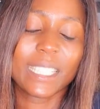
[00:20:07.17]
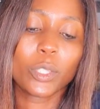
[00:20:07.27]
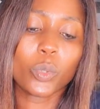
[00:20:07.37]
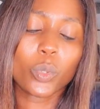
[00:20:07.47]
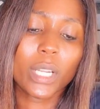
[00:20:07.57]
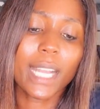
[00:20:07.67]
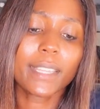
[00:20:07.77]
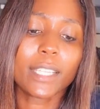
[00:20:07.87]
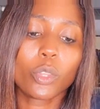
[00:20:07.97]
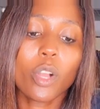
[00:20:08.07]
It will
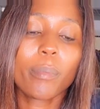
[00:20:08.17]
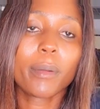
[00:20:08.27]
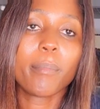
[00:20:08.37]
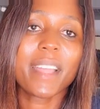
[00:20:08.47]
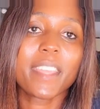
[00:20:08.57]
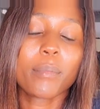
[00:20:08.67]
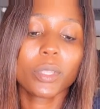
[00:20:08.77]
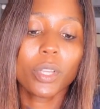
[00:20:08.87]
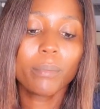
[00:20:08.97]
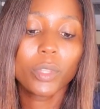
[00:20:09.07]
cut the top, but the
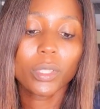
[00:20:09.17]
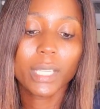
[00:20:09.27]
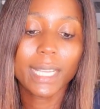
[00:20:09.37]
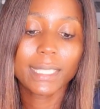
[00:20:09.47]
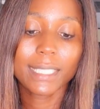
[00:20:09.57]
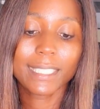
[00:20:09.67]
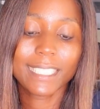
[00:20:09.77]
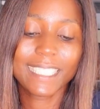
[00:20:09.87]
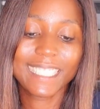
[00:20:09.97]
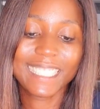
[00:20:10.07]
bottom, don't cut it.